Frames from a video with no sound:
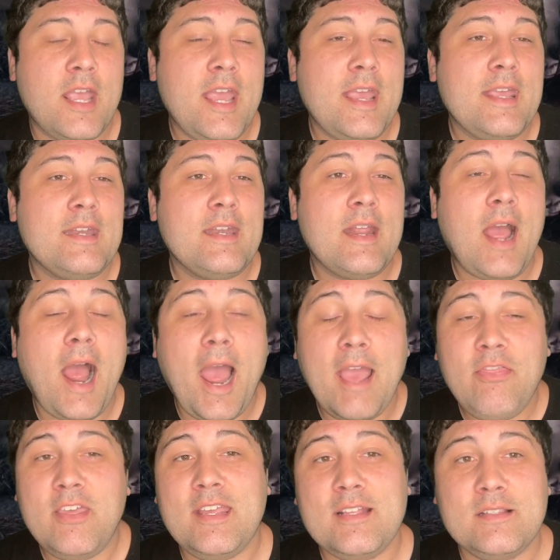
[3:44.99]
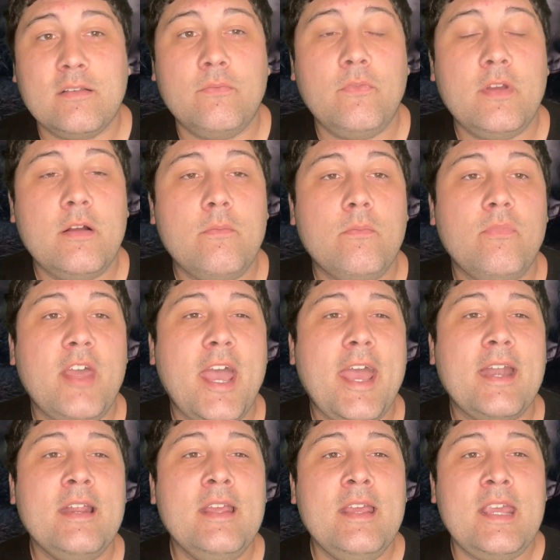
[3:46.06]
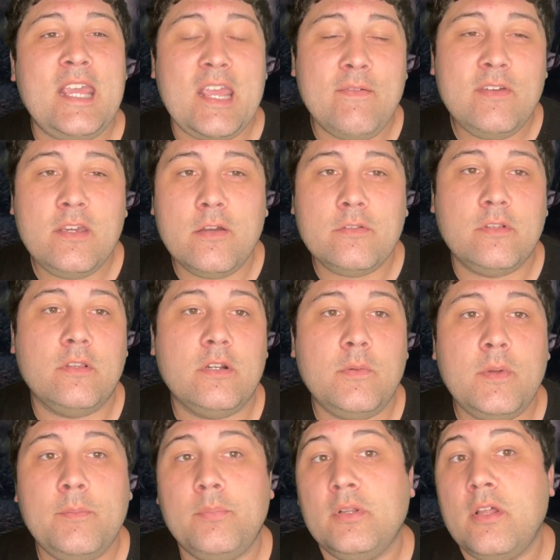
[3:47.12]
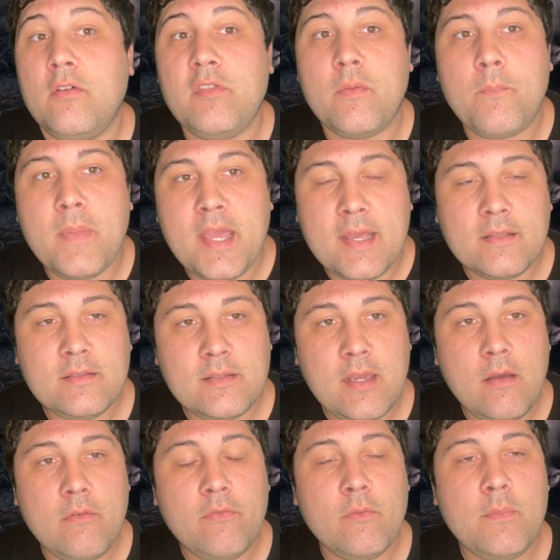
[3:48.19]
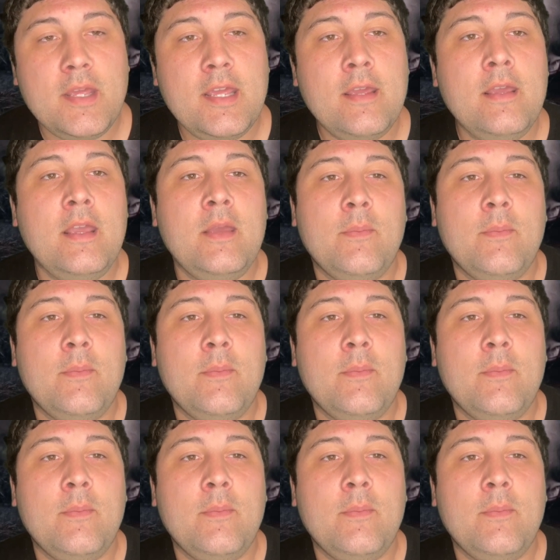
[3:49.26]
And I think it's a film that even goes a little bit below the mass scale for me,